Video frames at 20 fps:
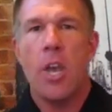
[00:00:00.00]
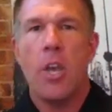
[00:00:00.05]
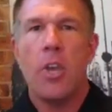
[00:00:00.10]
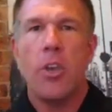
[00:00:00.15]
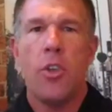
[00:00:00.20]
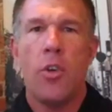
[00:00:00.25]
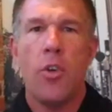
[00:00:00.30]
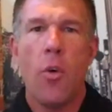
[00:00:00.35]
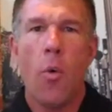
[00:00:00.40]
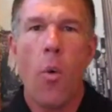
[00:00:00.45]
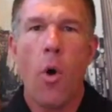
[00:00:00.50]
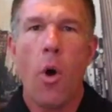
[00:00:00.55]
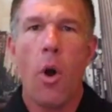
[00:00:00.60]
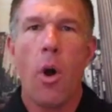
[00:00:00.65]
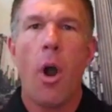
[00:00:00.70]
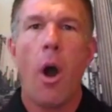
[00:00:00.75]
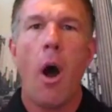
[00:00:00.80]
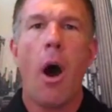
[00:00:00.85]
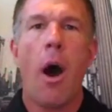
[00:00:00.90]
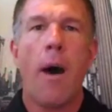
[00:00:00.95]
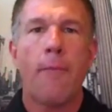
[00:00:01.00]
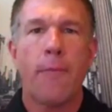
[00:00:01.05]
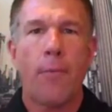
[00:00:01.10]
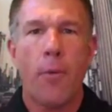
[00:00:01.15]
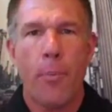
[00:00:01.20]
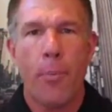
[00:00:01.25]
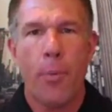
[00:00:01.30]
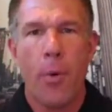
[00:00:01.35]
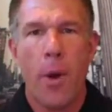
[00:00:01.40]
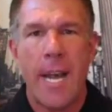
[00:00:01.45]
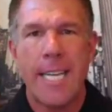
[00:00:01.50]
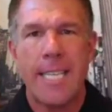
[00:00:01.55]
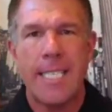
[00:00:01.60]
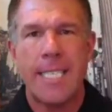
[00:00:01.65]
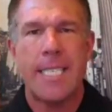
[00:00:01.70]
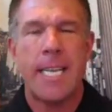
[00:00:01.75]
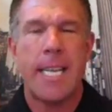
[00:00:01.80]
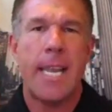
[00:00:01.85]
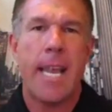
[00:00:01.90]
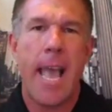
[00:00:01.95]
your offer
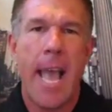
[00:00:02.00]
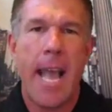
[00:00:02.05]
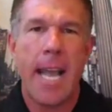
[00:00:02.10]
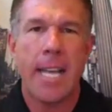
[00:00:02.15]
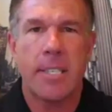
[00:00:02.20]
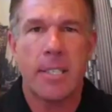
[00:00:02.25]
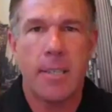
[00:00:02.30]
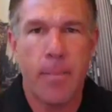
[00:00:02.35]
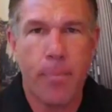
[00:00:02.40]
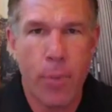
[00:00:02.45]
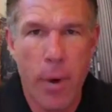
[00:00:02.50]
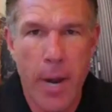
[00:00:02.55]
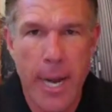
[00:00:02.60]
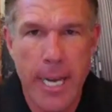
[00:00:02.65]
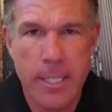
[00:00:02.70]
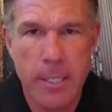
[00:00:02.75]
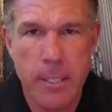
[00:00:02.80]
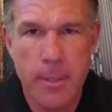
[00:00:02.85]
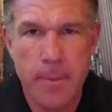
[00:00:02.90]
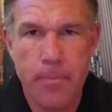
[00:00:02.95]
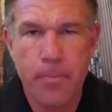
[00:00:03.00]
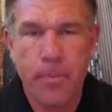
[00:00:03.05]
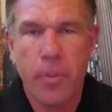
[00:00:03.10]
price and exit price.